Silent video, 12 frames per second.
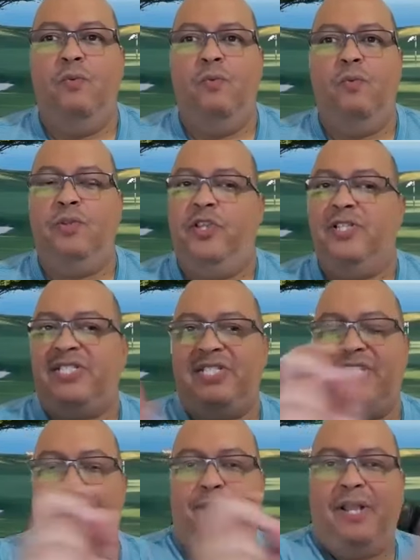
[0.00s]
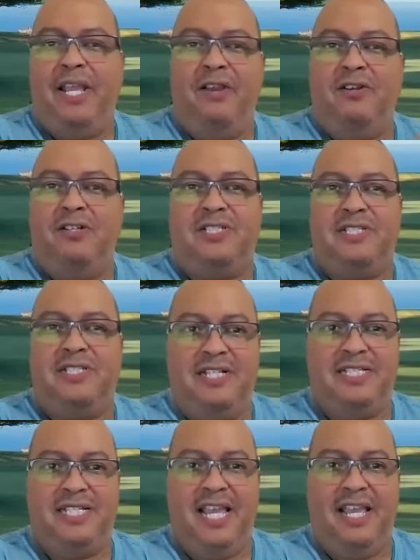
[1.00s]
the player is still the
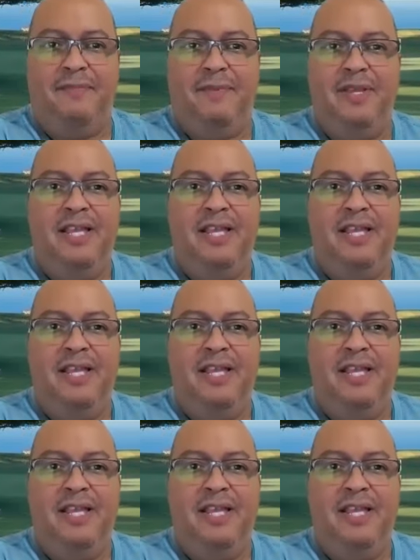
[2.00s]
same.